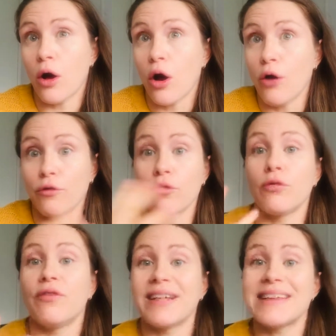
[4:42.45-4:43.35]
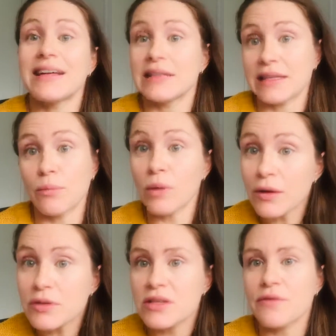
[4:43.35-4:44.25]
overall vitality and
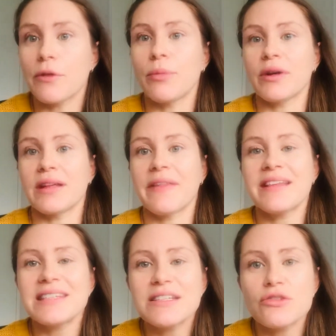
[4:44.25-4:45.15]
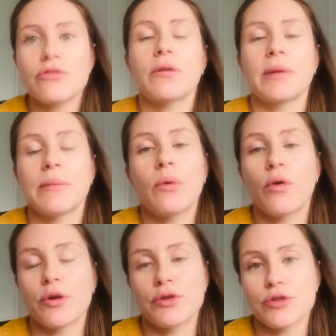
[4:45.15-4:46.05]
wellness of the body, that's extremely
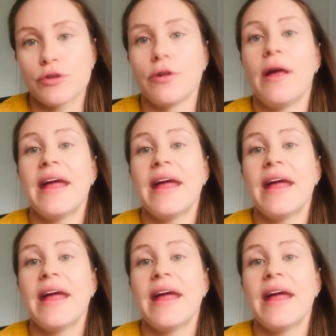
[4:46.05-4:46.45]
important too.